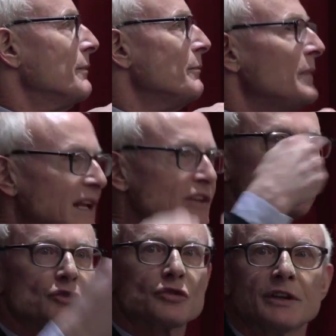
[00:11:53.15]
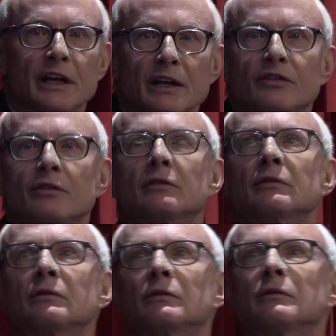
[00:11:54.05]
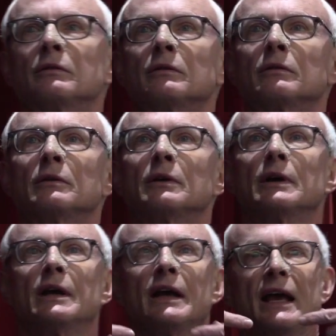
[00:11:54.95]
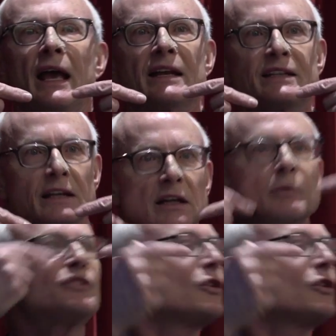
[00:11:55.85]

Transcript: meeting social needs and dealing with